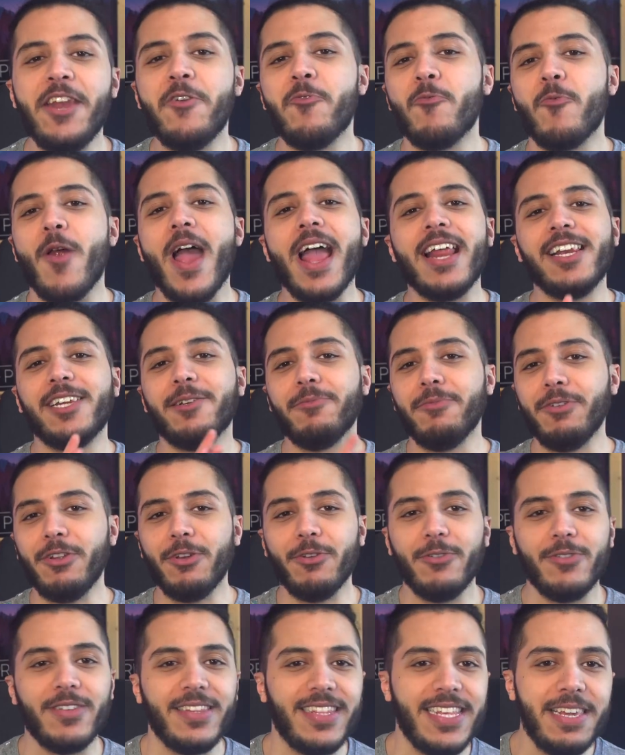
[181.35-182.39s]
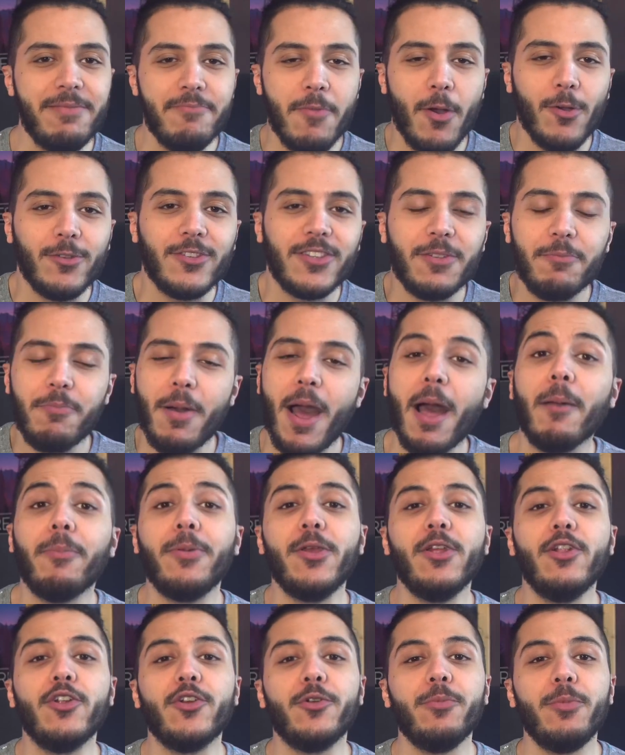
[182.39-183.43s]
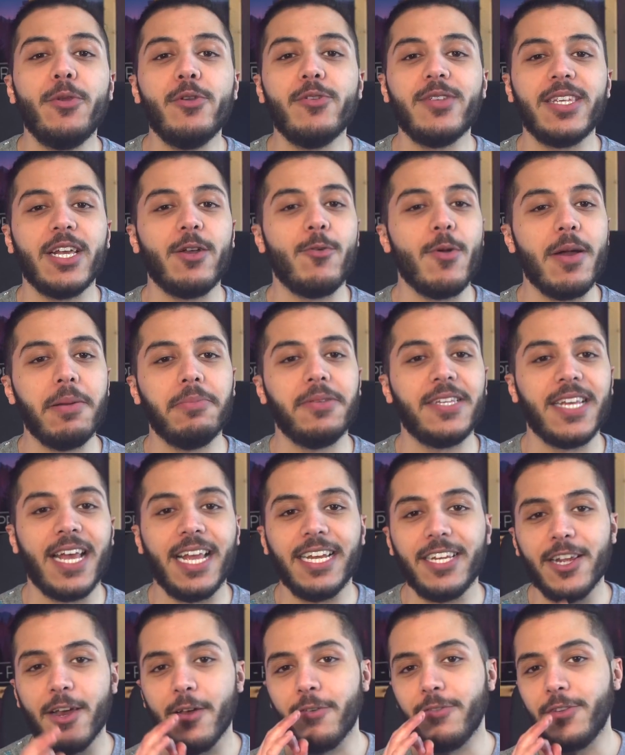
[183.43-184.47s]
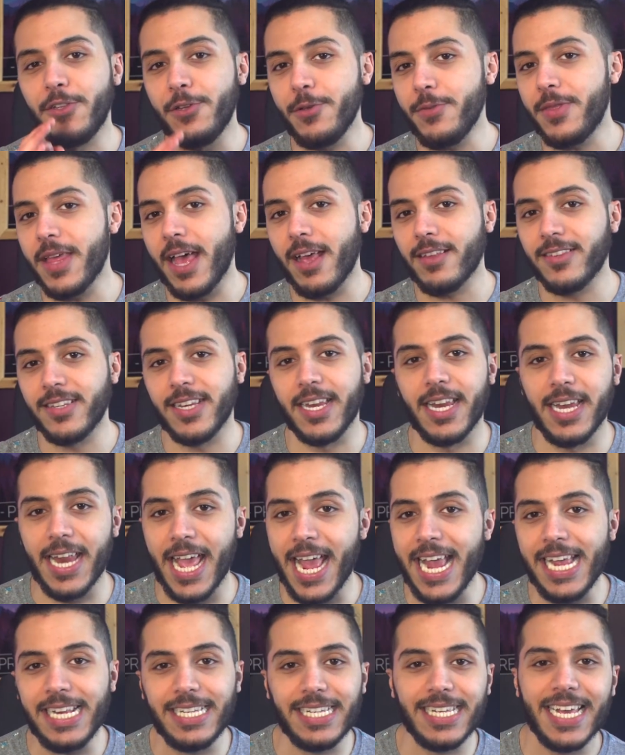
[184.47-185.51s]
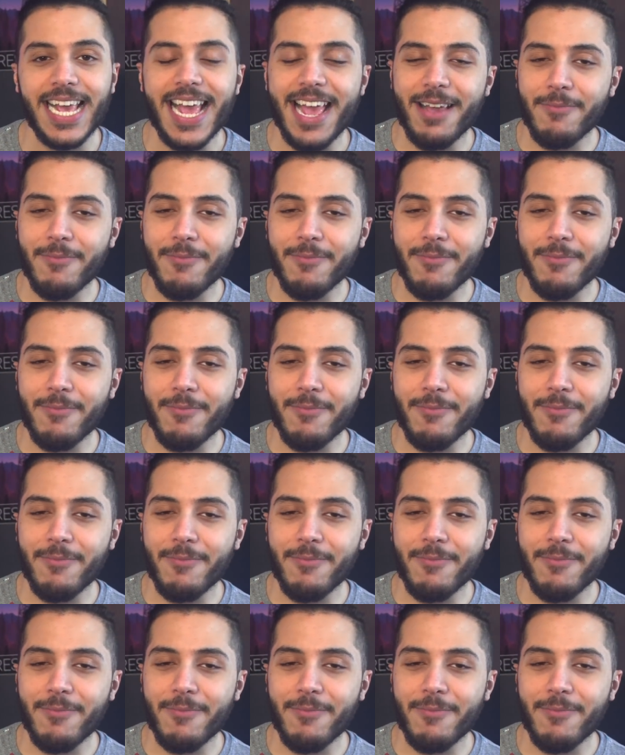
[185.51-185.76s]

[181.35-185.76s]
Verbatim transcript: In random news, the most popular music website of two thousand eight,